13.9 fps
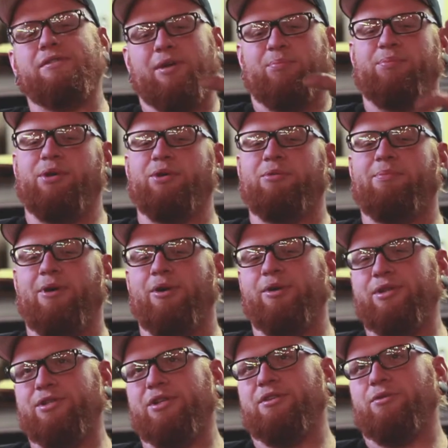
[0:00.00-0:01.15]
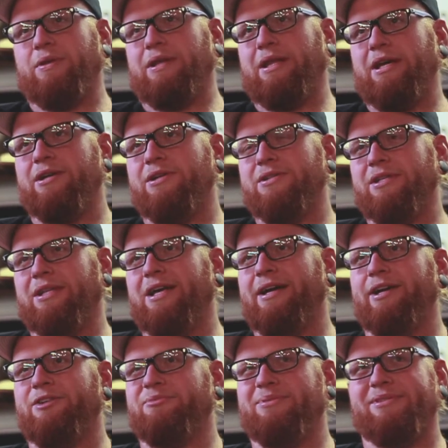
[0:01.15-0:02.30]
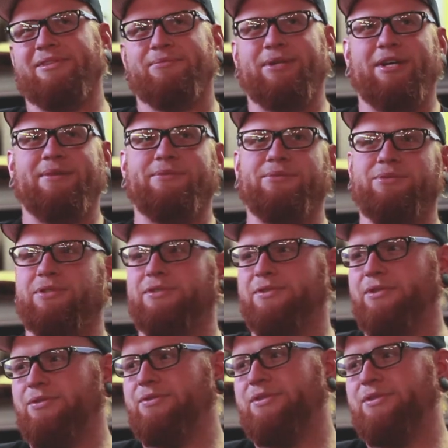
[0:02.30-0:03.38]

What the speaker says: like build upon each other with layers and layers, but sometimes we'll just do